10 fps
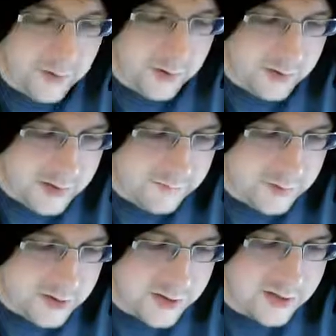you
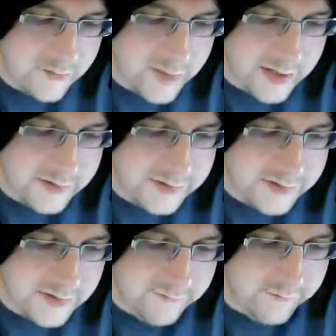chuck them against
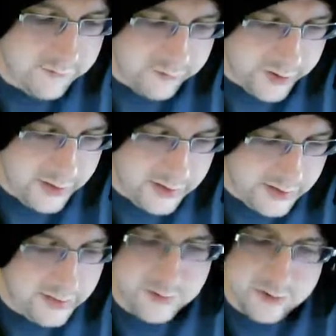infantry,
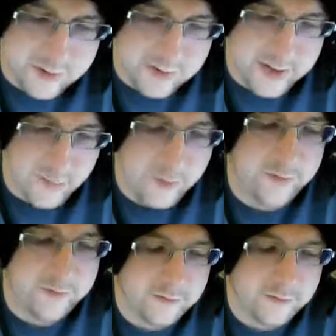absolutely they would.